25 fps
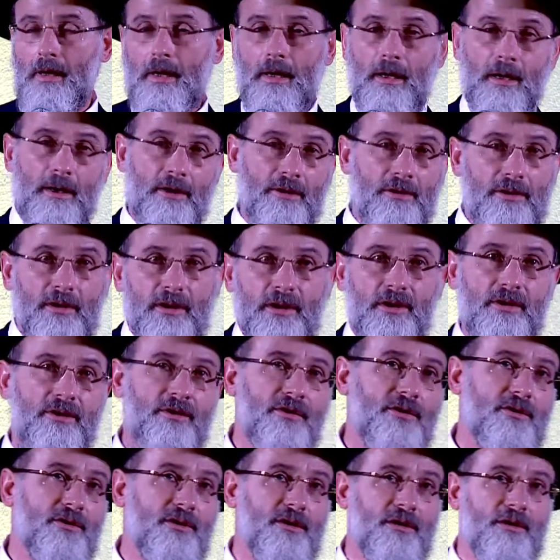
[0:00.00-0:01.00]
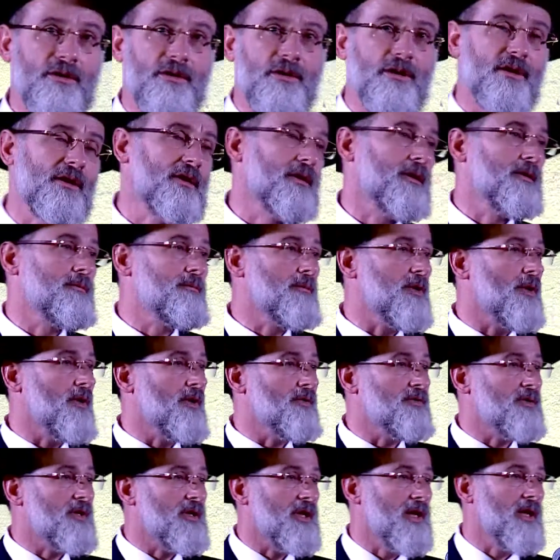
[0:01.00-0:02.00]
And these tzaddikim
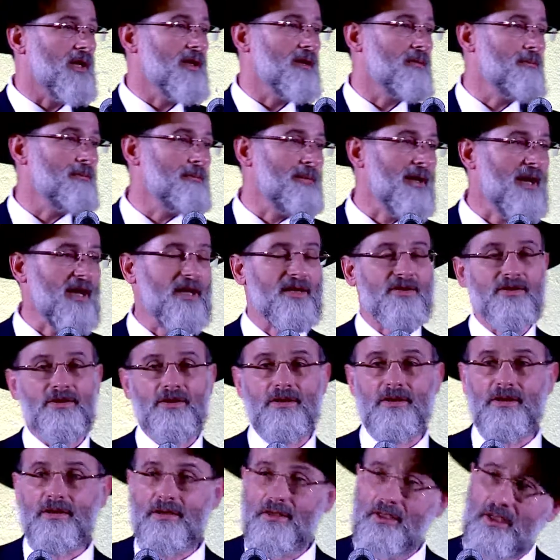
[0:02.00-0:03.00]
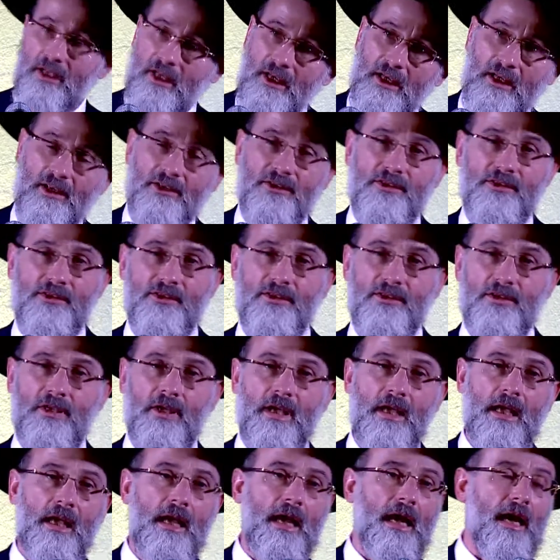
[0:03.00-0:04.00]
of Kelm passed the test.
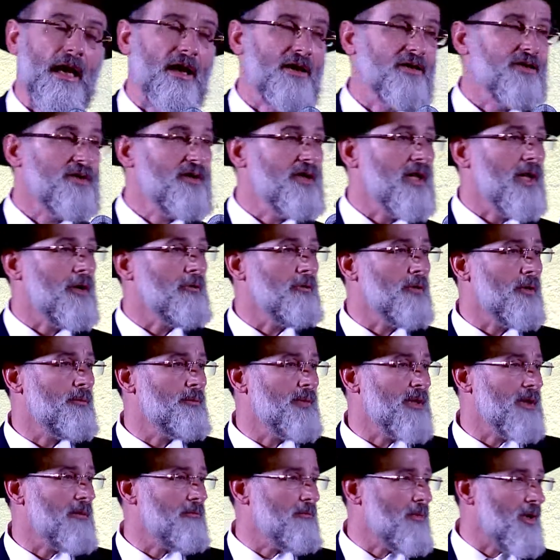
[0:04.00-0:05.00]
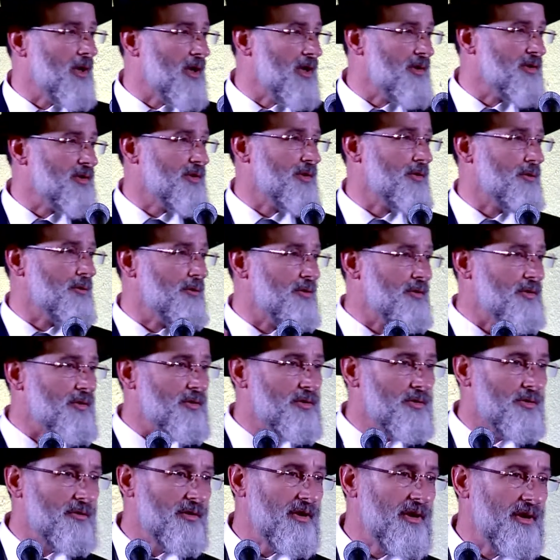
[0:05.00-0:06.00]
As they were being marched through the
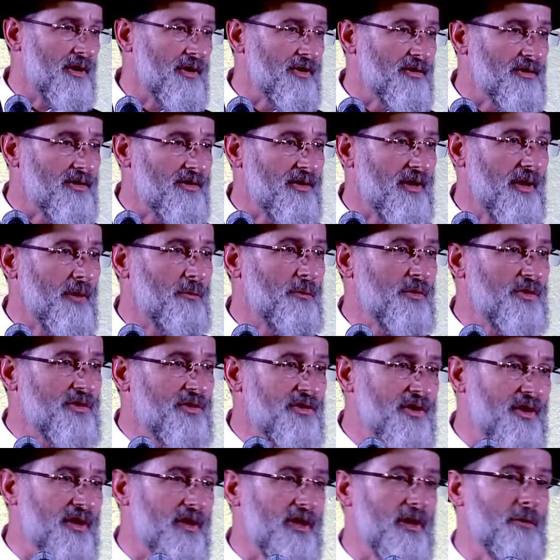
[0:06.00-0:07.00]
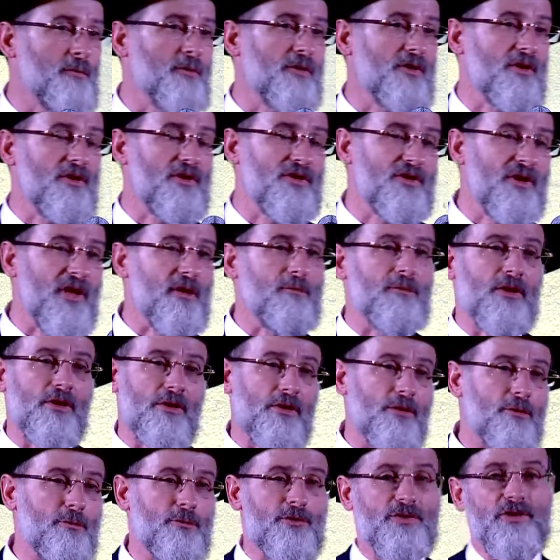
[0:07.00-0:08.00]
streets, they were singing with the same
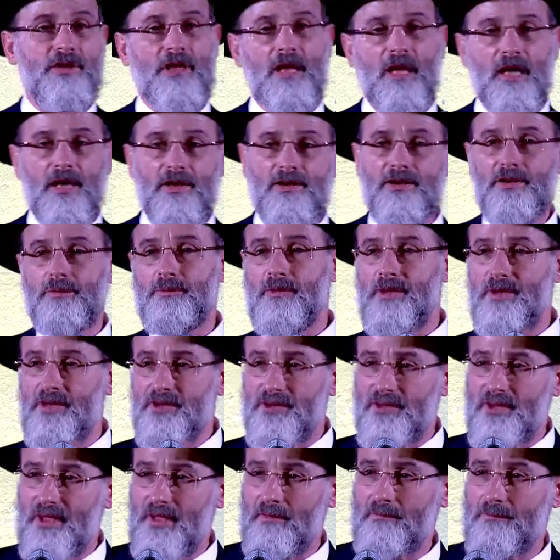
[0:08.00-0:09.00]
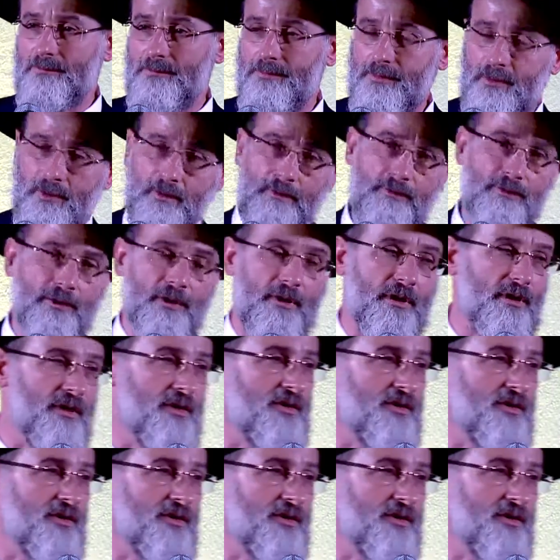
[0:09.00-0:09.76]
enthusiasm and the same fervor and